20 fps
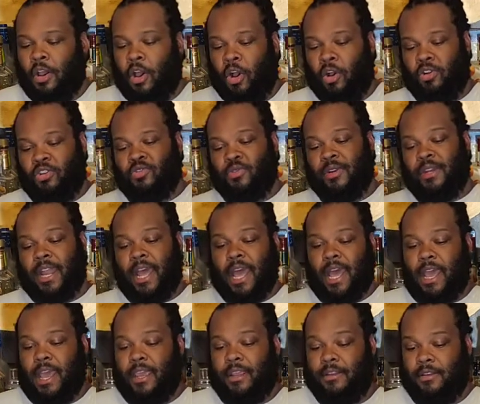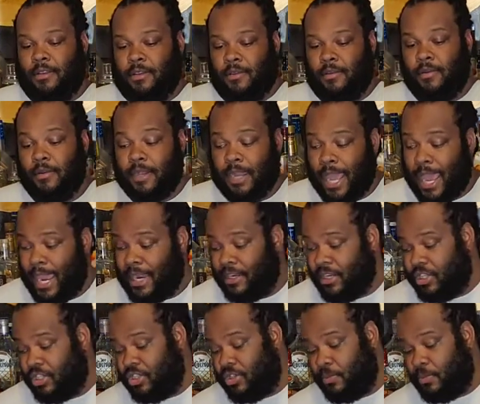Ultra 9, 9-inch